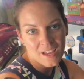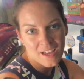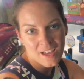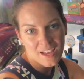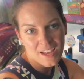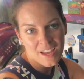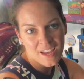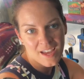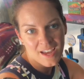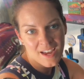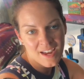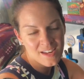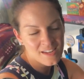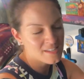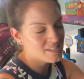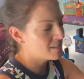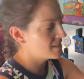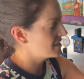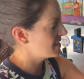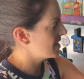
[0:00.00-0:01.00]

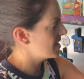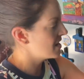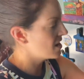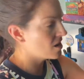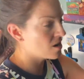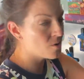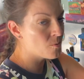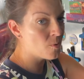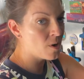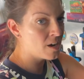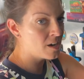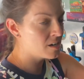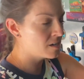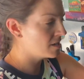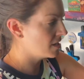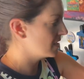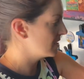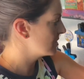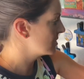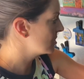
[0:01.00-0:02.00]
and they are wired
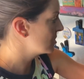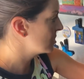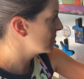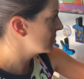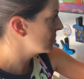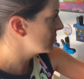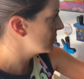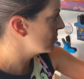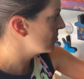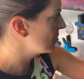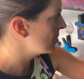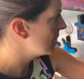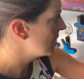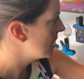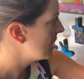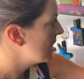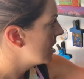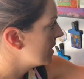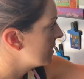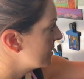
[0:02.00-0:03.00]
into
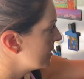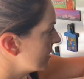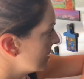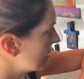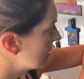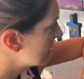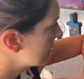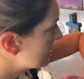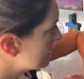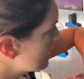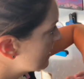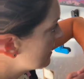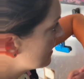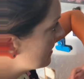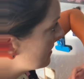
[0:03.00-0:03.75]
this